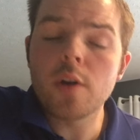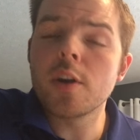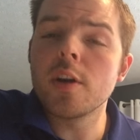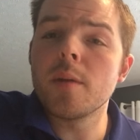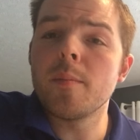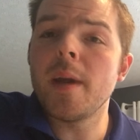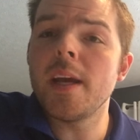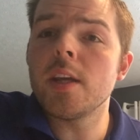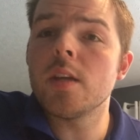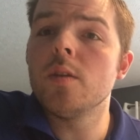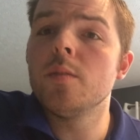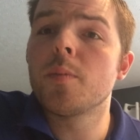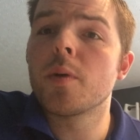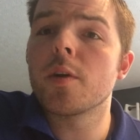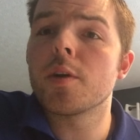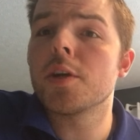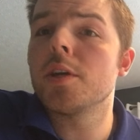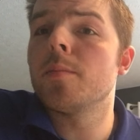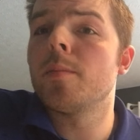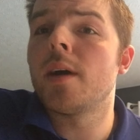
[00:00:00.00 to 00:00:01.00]
going to make you
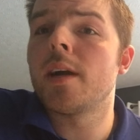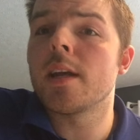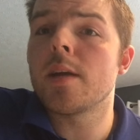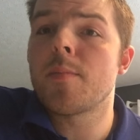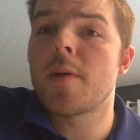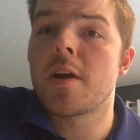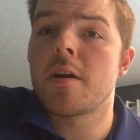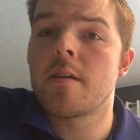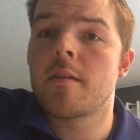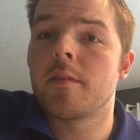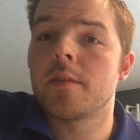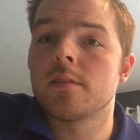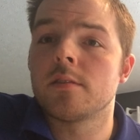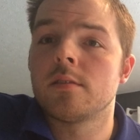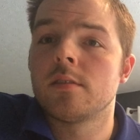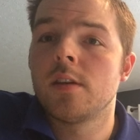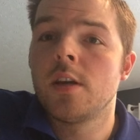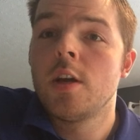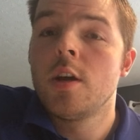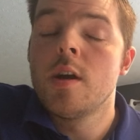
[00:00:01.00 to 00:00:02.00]
pretty good money in my office.